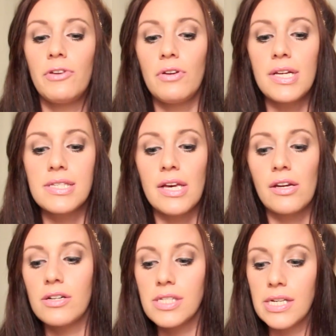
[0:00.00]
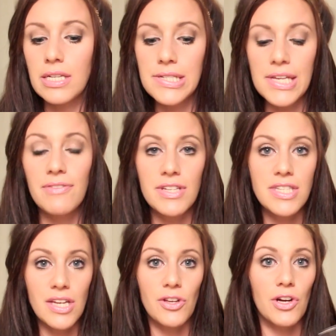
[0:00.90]
few days later, it's like, let's give this
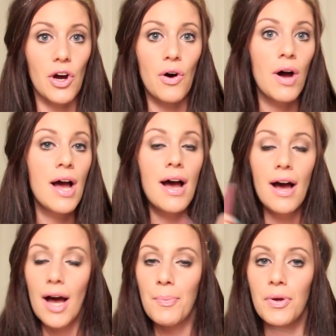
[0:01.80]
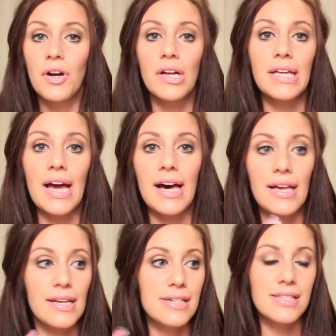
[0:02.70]
another go. I put it on
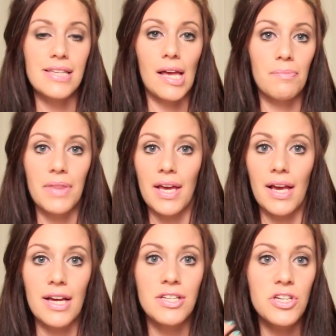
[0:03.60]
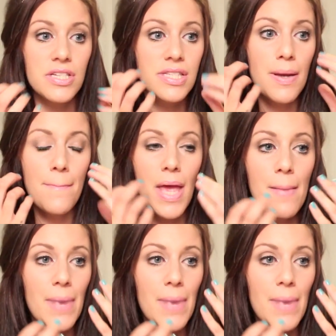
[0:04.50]
again, same thing. It just made